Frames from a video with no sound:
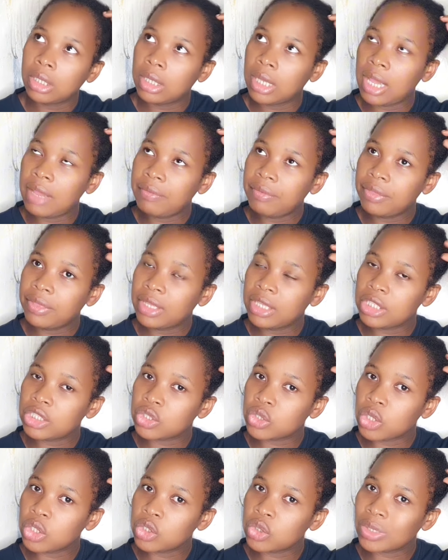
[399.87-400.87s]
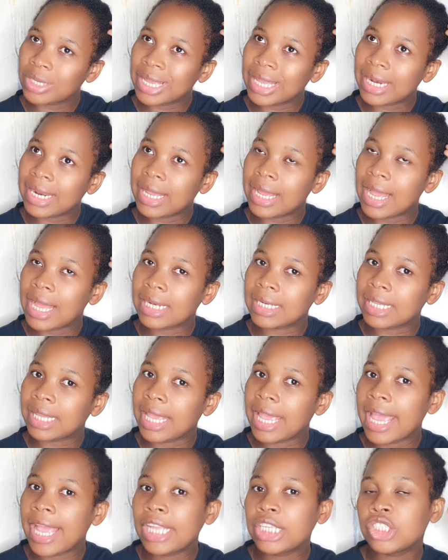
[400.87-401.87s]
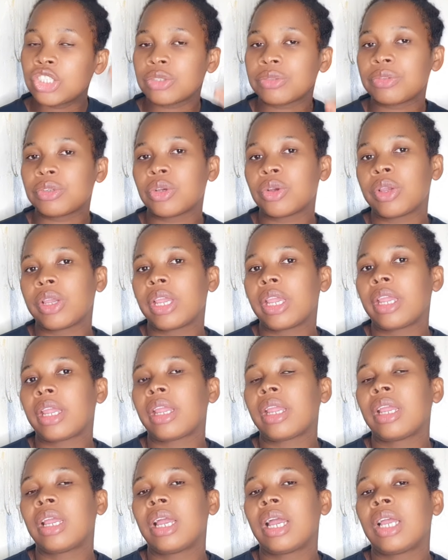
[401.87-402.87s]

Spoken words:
Everything is going to gather at the edge of your hair,